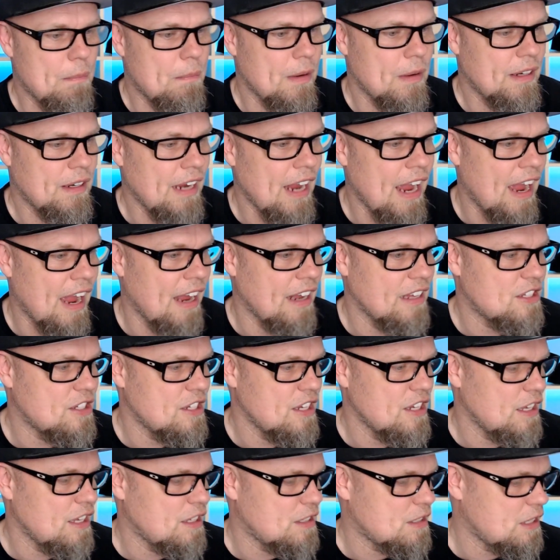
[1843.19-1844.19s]
But yeah,
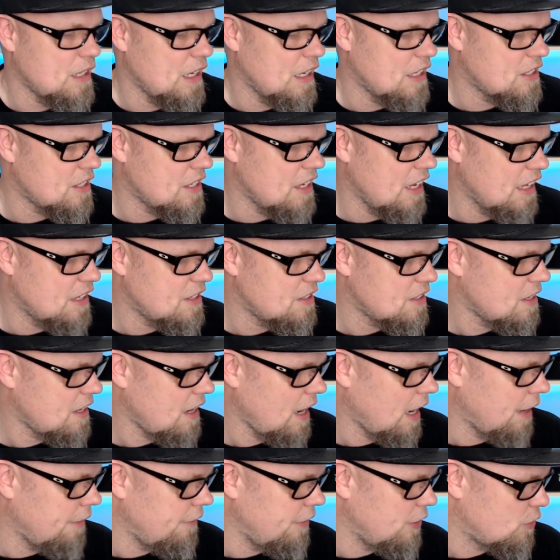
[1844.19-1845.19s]
it's
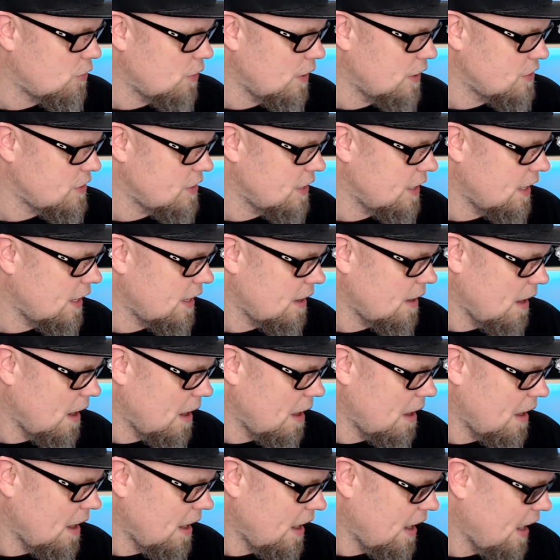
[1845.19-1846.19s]
kind of interesting.
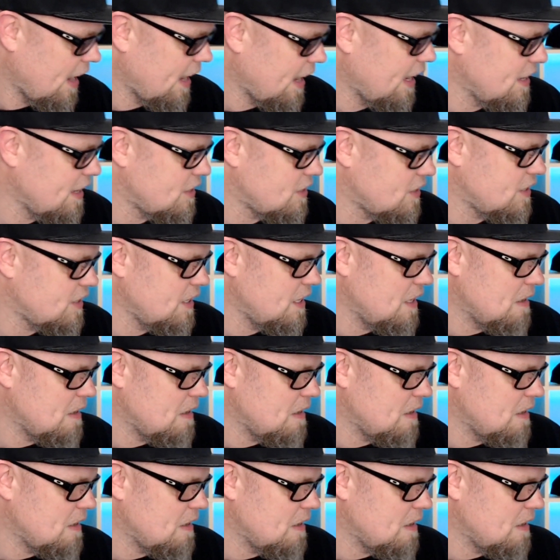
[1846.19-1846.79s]
I guess